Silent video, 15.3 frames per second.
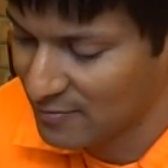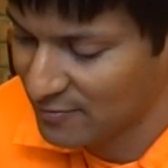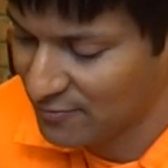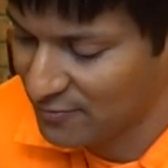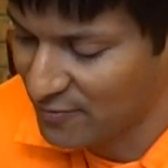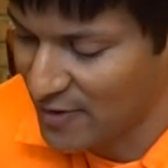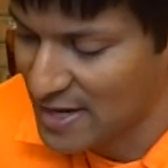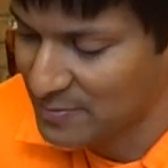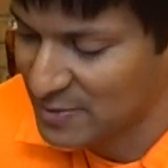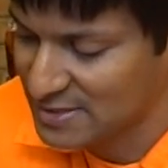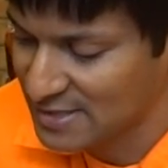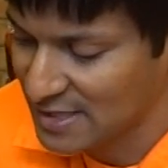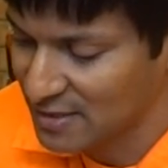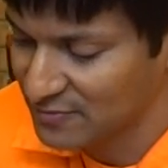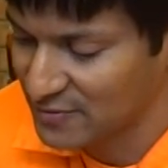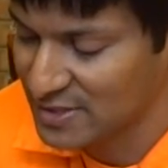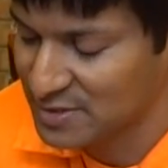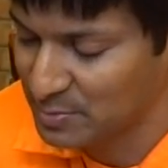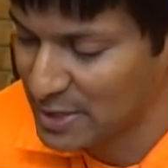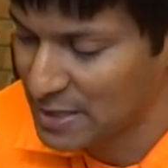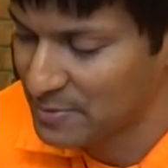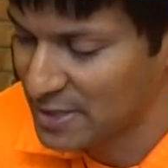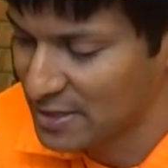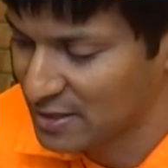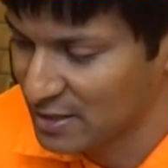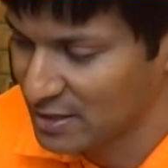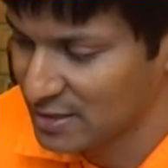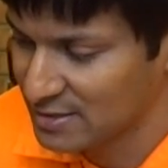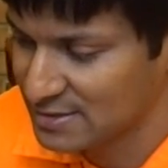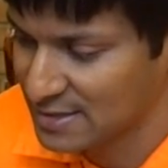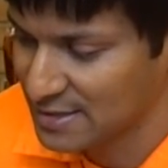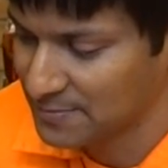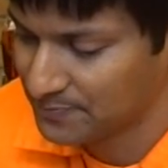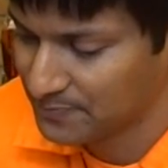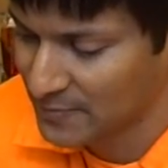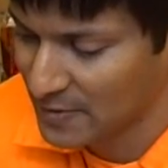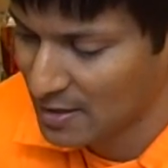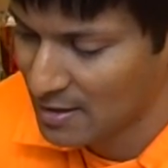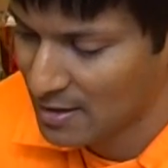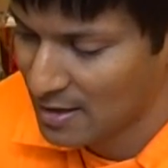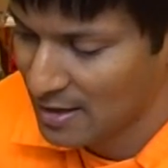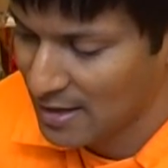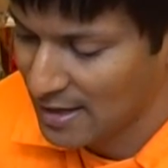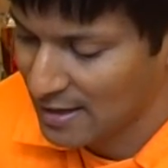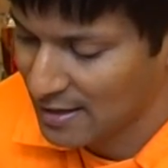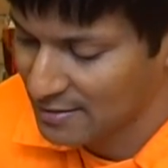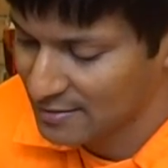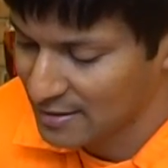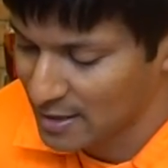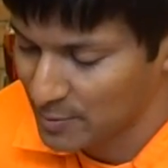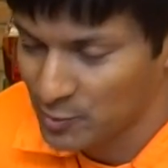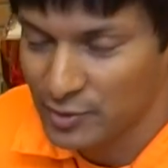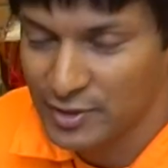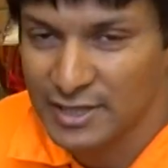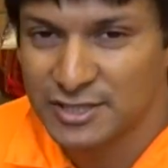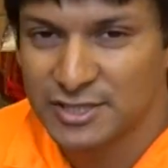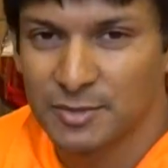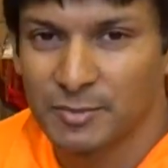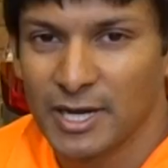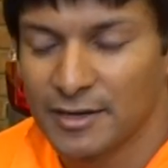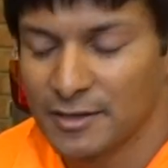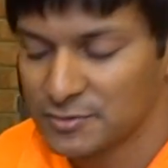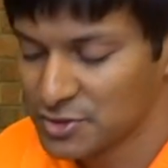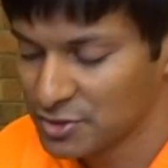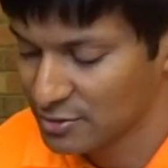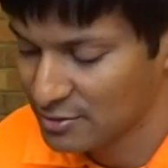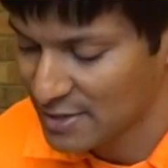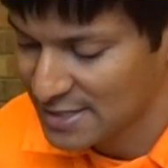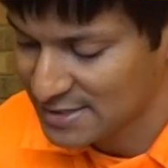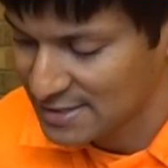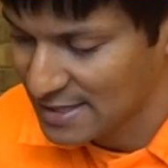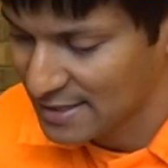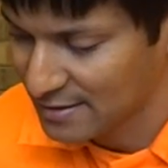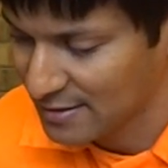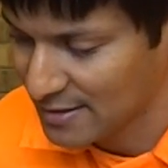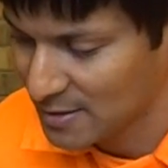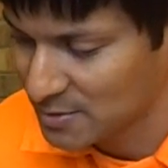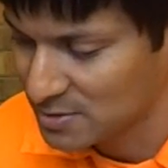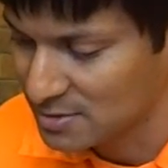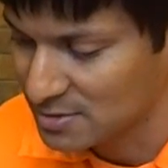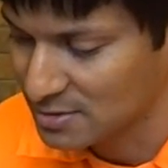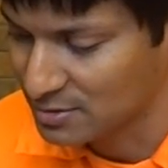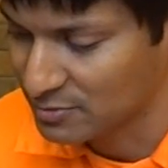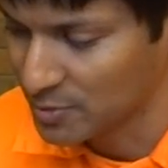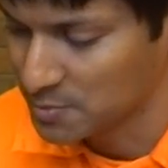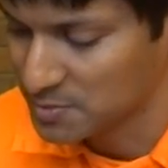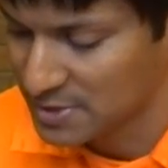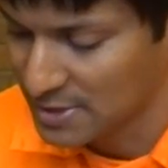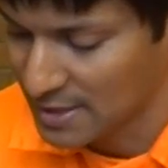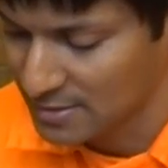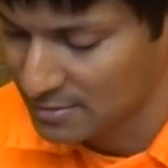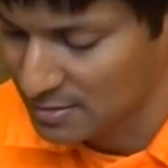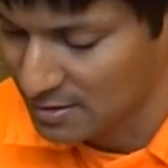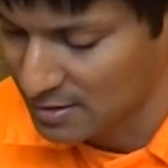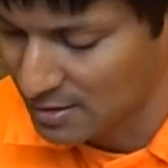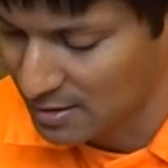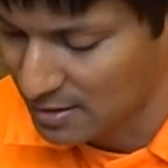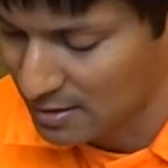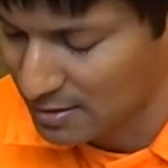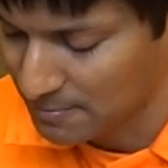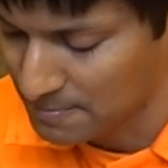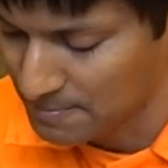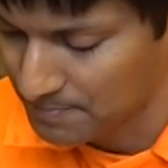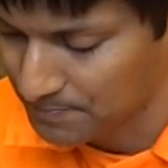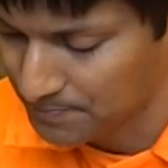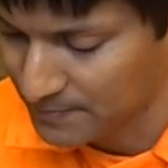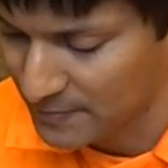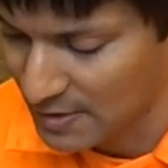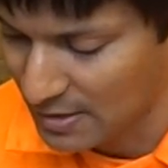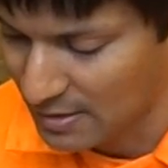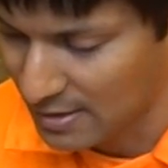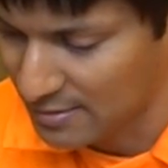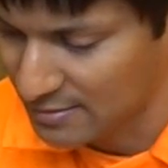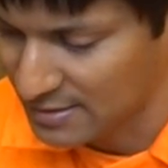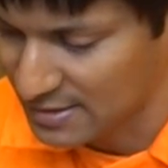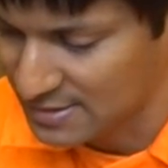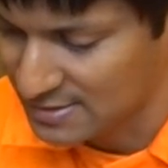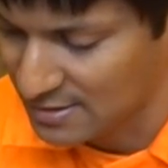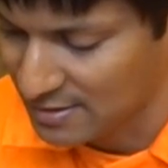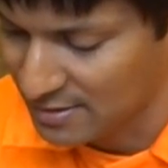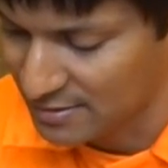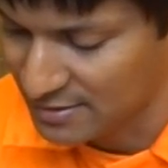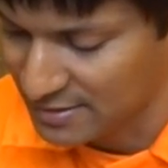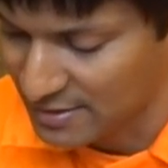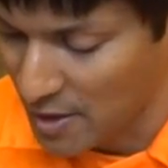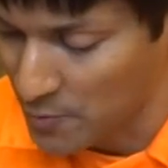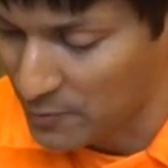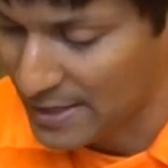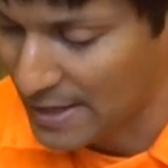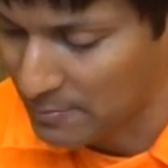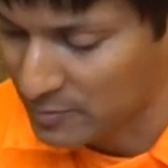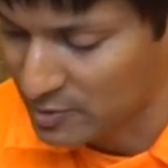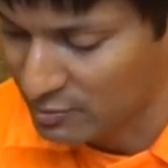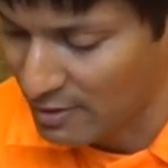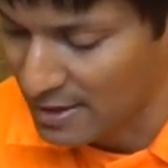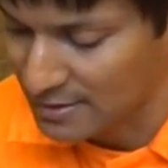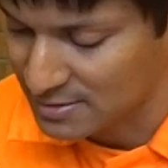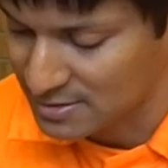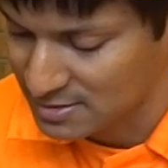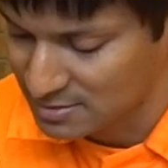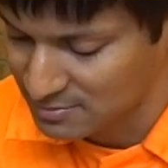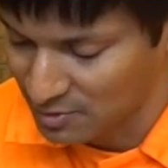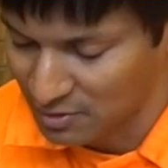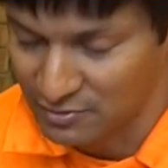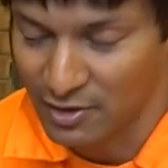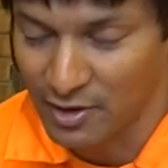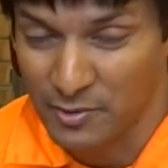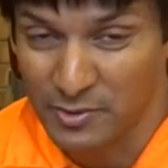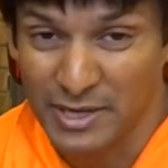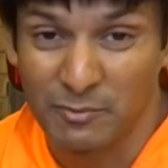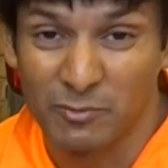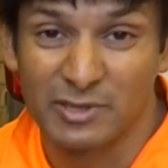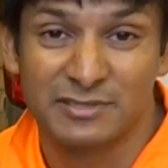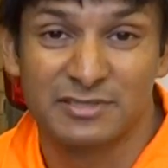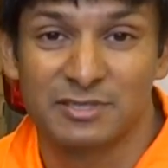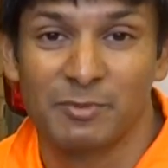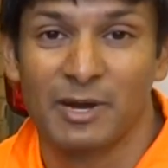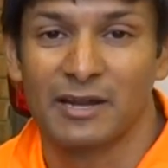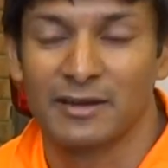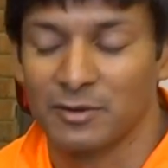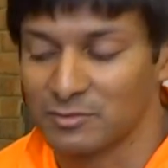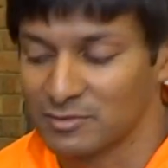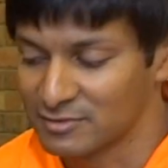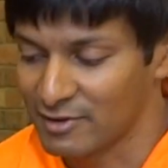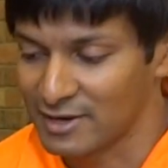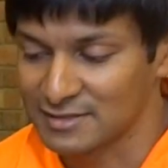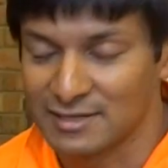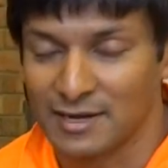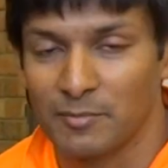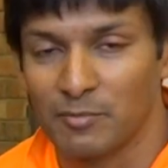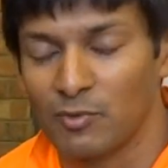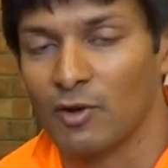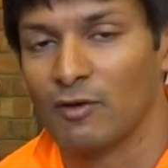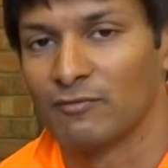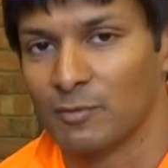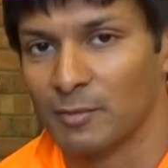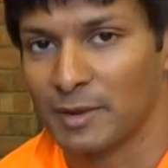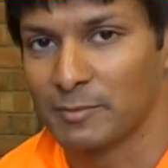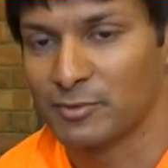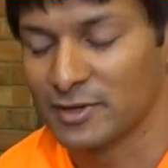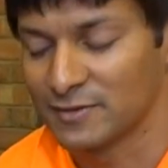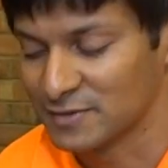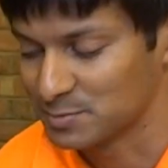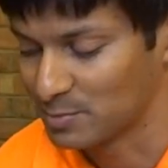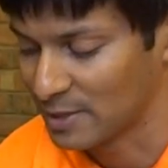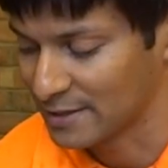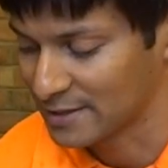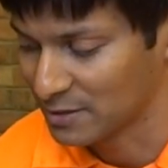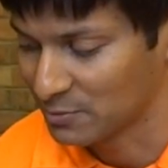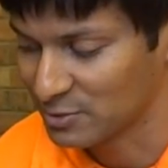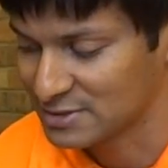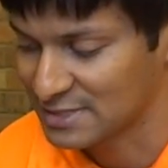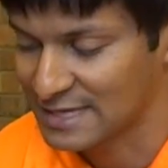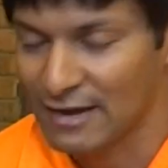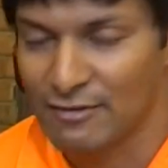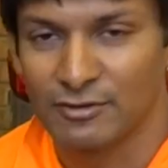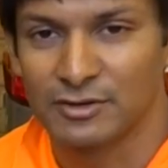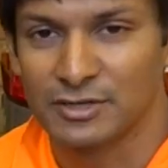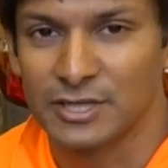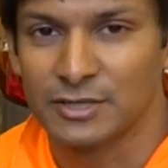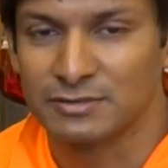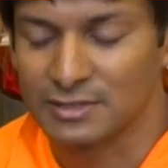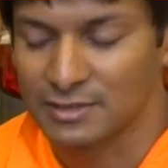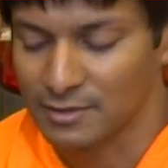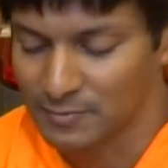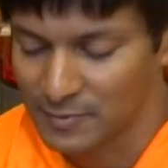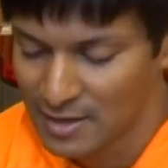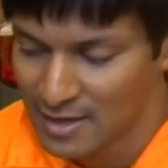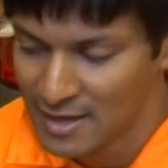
frame itself is BB30, and I'm running Shimano Dura-Race 9000 group set, and these are the OEM cranks, well not OEM, well Shimano cranks that I brought from my previous bike and I wanted to carry on using them.